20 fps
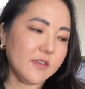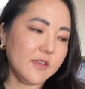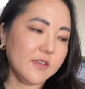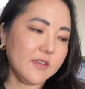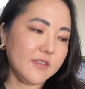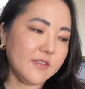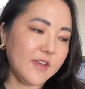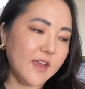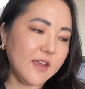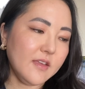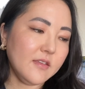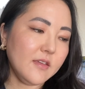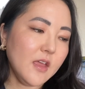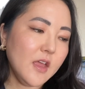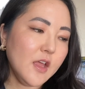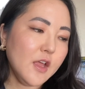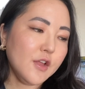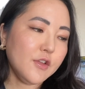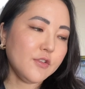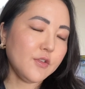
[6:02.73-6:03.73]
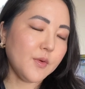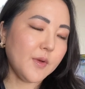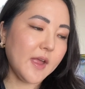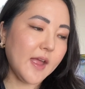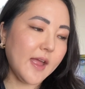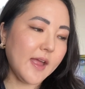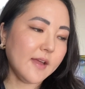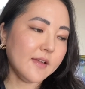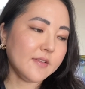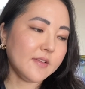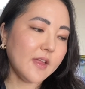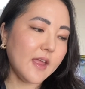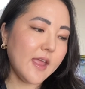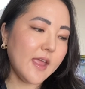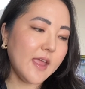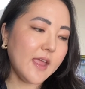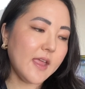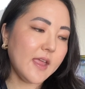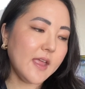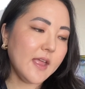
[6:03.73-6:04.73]
instead. So it has
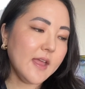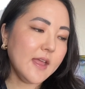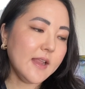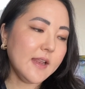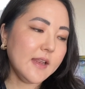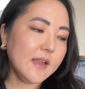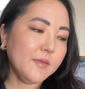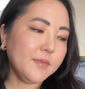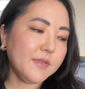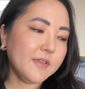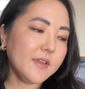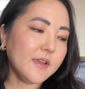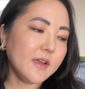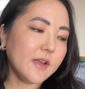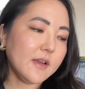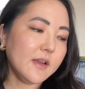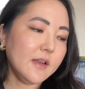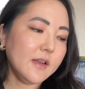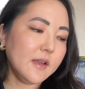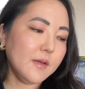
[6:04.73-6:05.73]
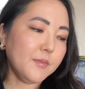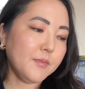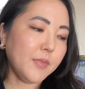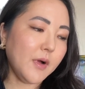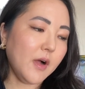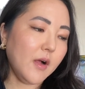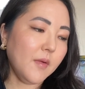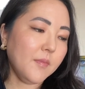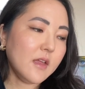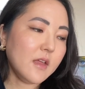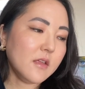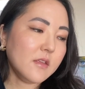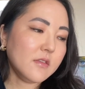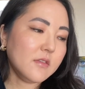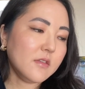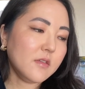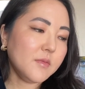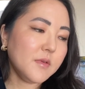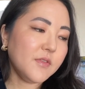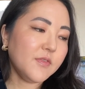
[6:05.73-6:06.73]
a lipstick and a lip balm.
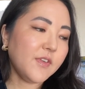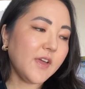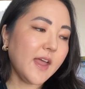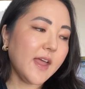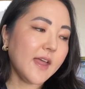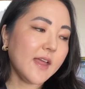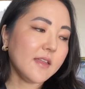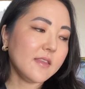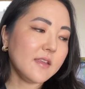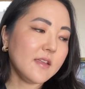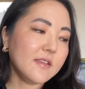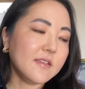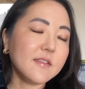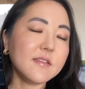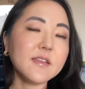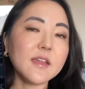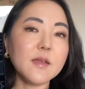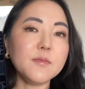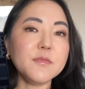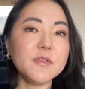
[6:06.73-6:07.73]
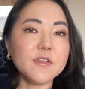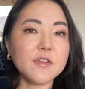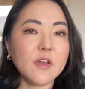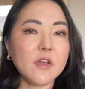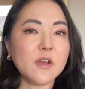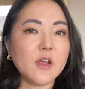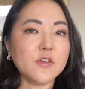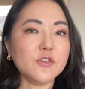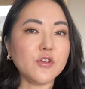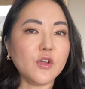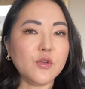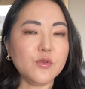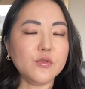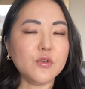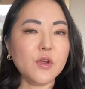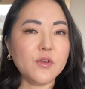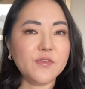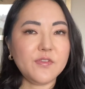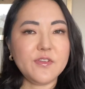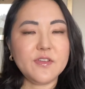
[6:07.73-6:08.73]
To be fair, it's the same design. I don't
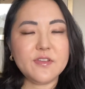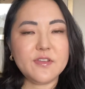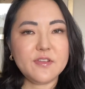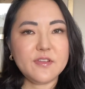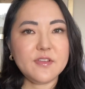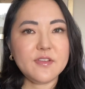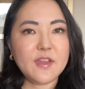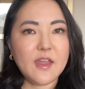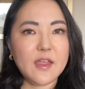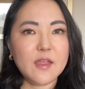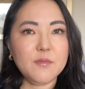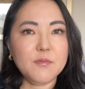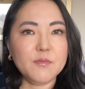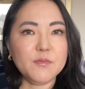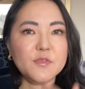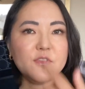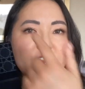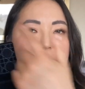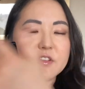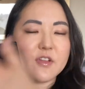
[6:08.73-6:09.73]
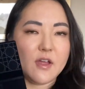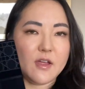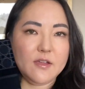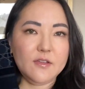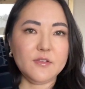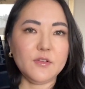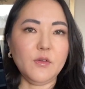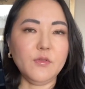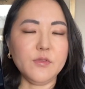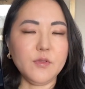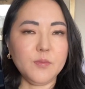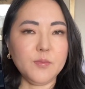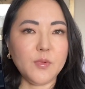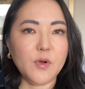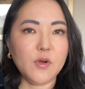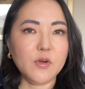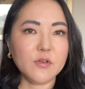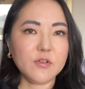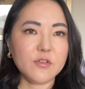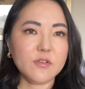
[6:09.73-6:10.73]
know if it's the same size of the
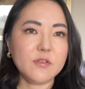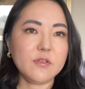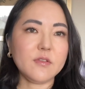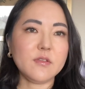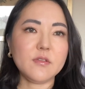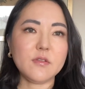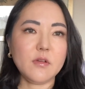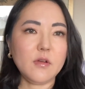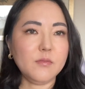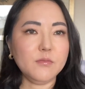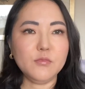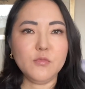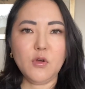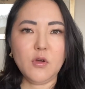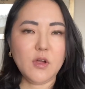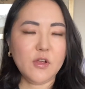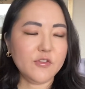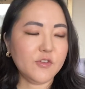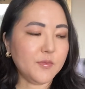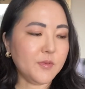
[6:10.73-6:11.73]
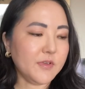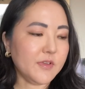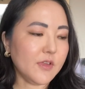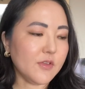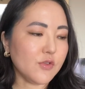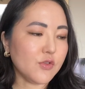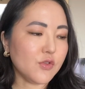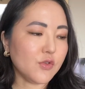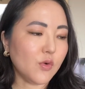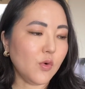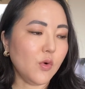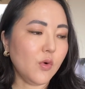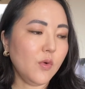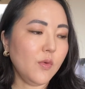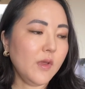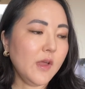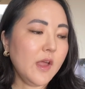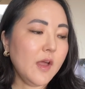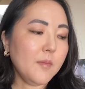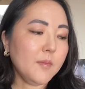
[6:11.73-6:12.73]
box. I'm not 100% sure,
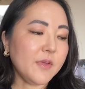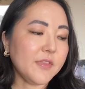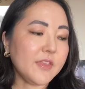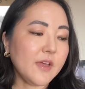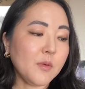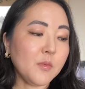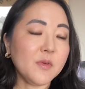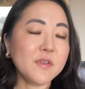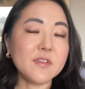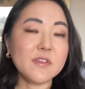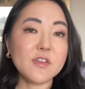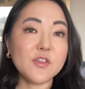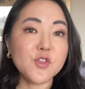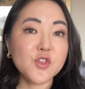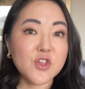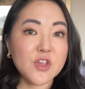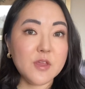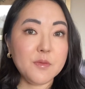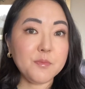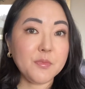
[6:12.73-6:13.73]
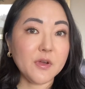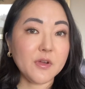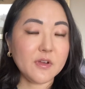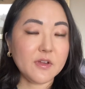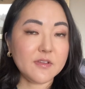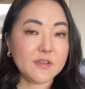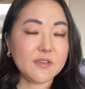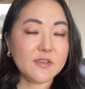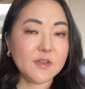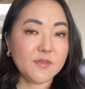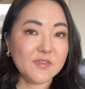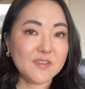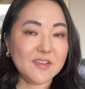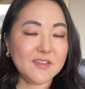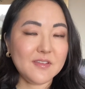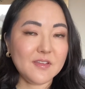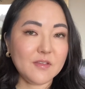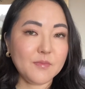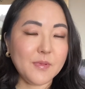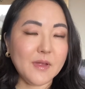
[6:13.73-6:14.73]
but that one's cheaper because it's
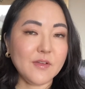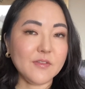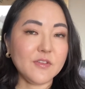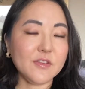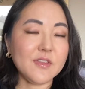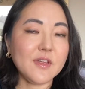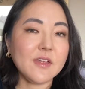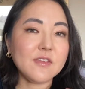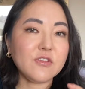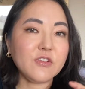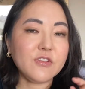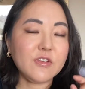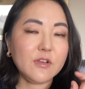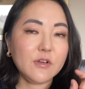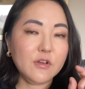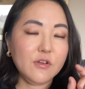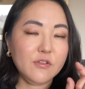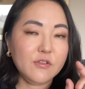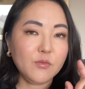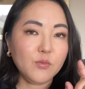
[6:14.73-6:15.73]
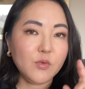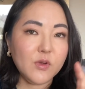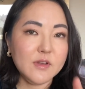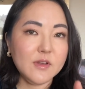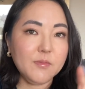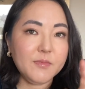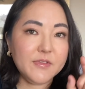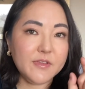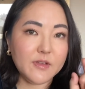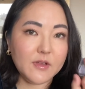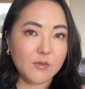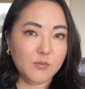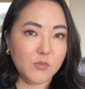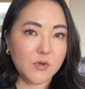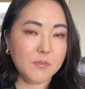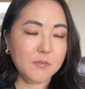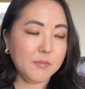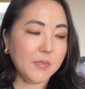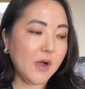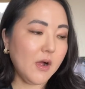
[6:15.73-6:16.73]
£76. So that just includes one lipstick and
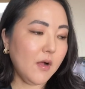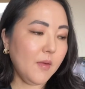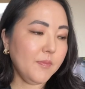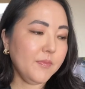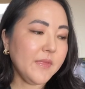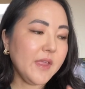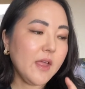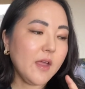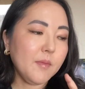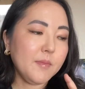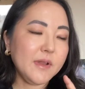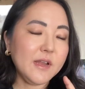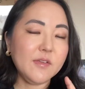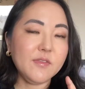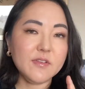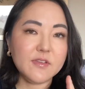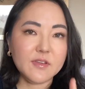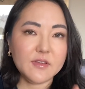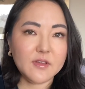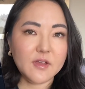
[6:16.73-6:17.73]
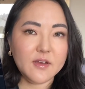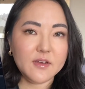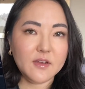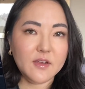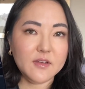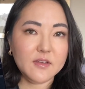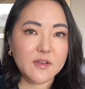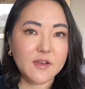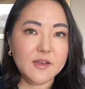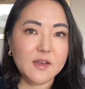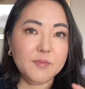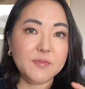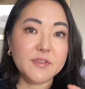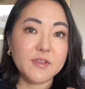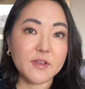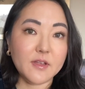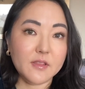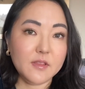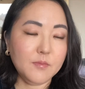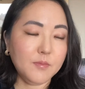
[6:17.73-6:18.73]
one balm. I believe it's a 999
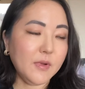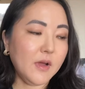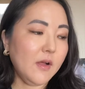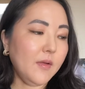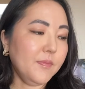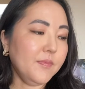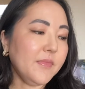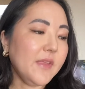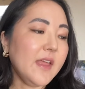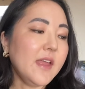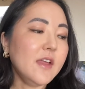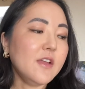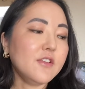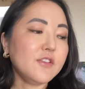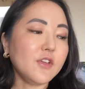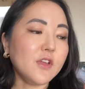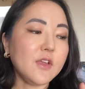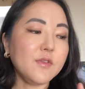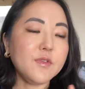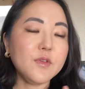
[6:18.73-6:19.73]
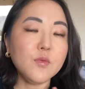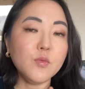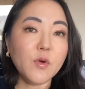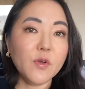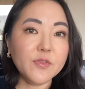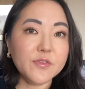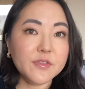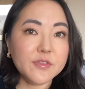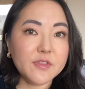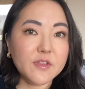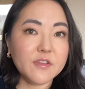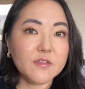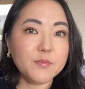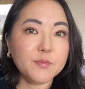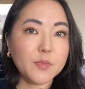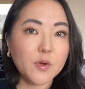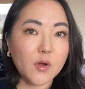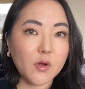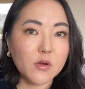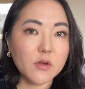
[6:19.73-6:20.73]
lipstick and the balm. So if you wanted this
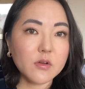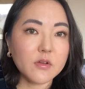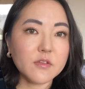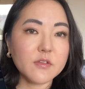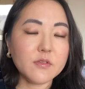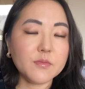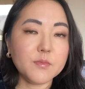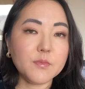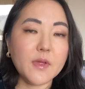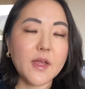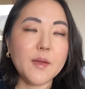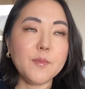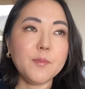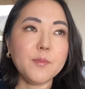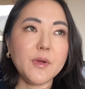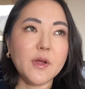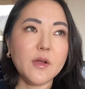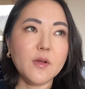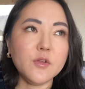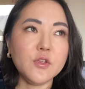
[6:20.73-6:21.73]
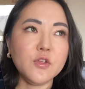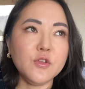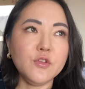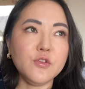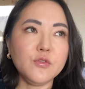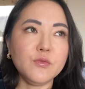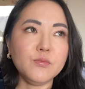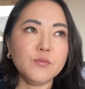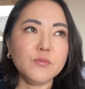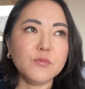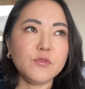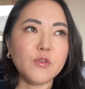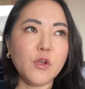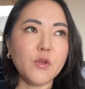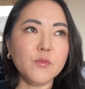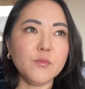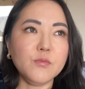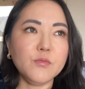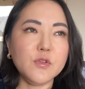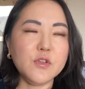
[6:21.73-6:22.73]
box, but you
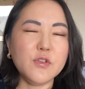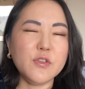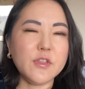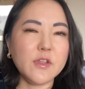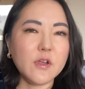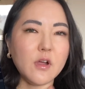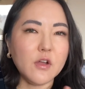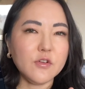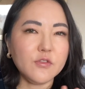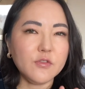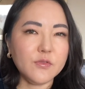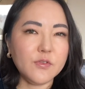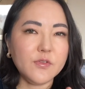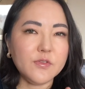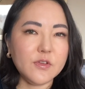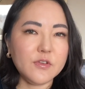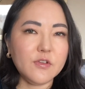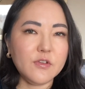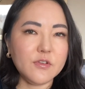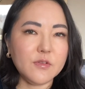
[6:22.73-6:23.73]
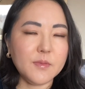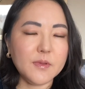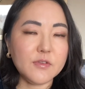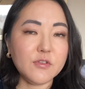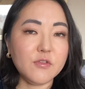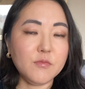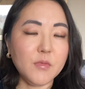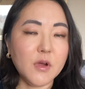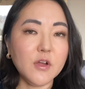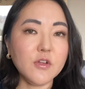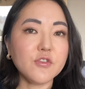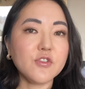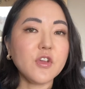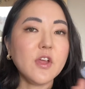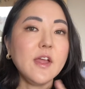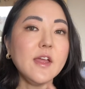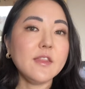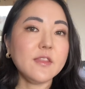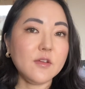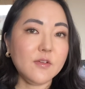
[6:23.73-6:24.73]
think 152 is a bit too much,
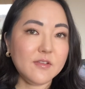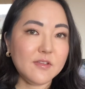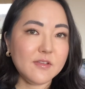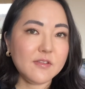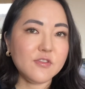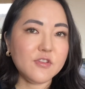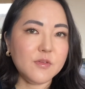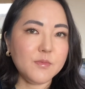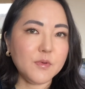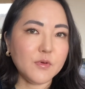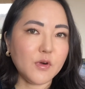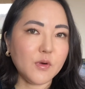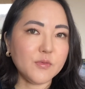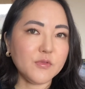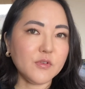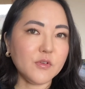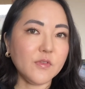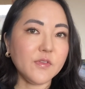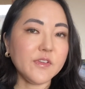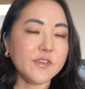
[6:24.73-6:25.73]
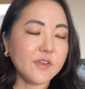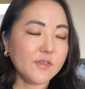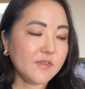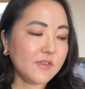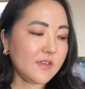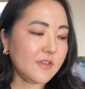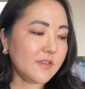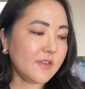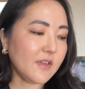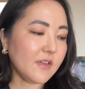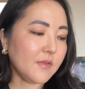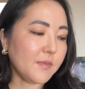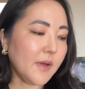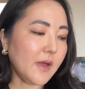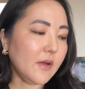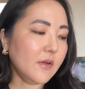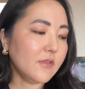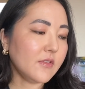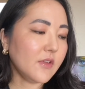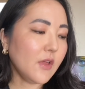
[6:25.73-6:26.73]
there is a cheaper option of the
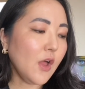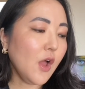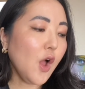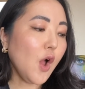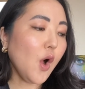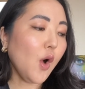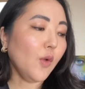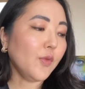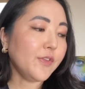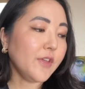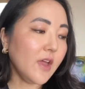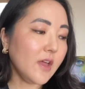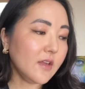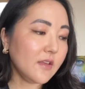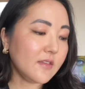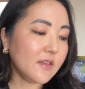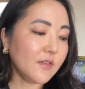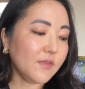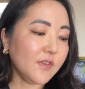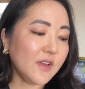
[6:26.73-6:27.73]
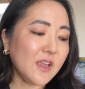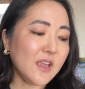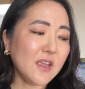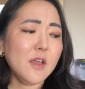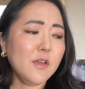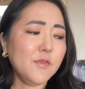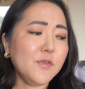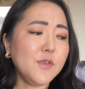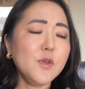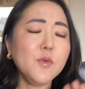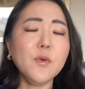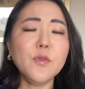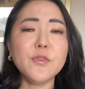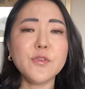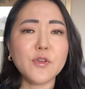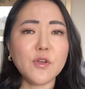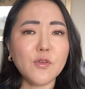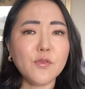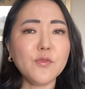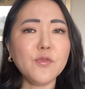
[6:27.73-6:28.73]
£76. Alternatively, if you want to
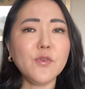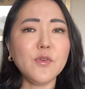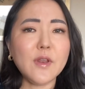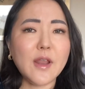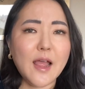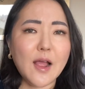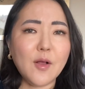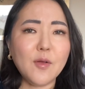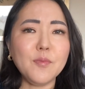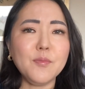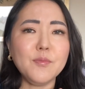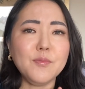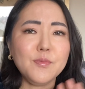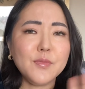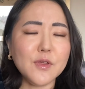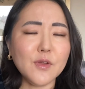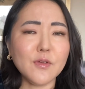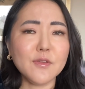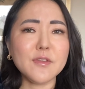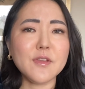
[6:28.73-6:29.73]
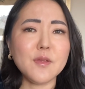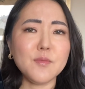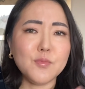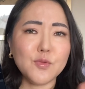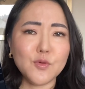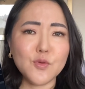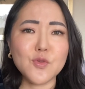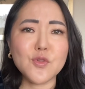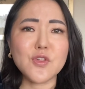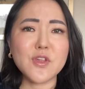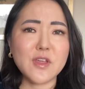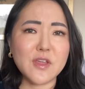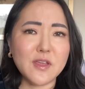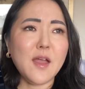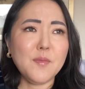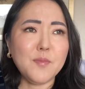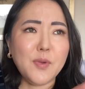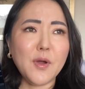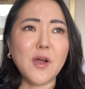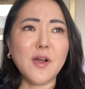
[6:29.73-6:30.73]
go full out Beyonce bougie
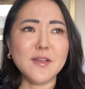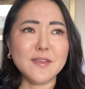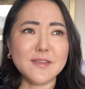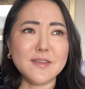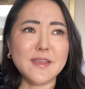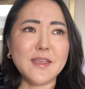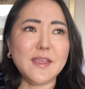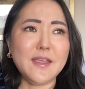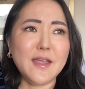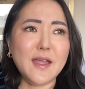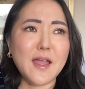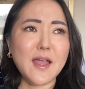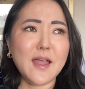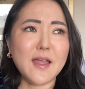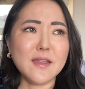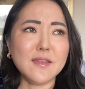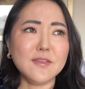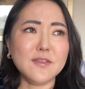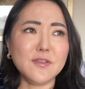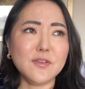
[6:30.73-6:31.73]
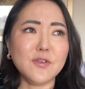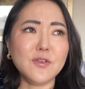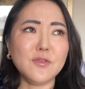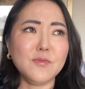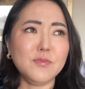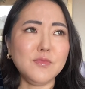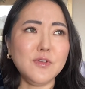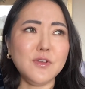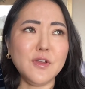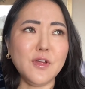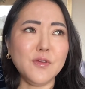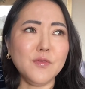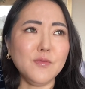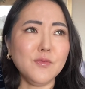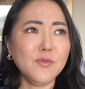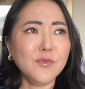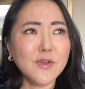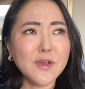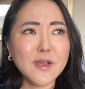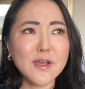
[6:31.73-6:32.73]
party and, you know,
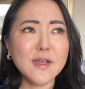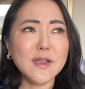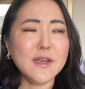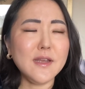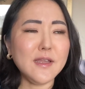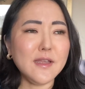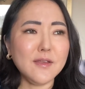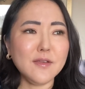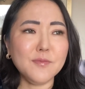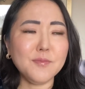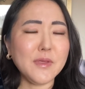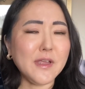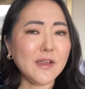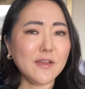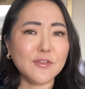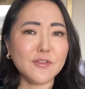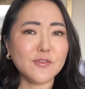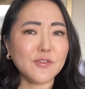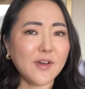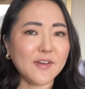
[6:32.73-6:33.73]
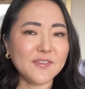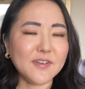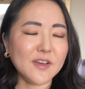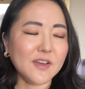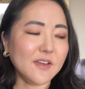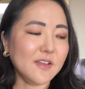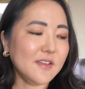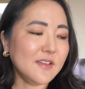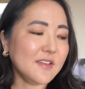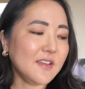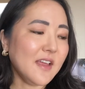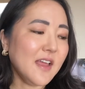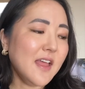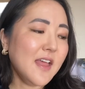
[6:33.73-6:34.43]
really be extravagant,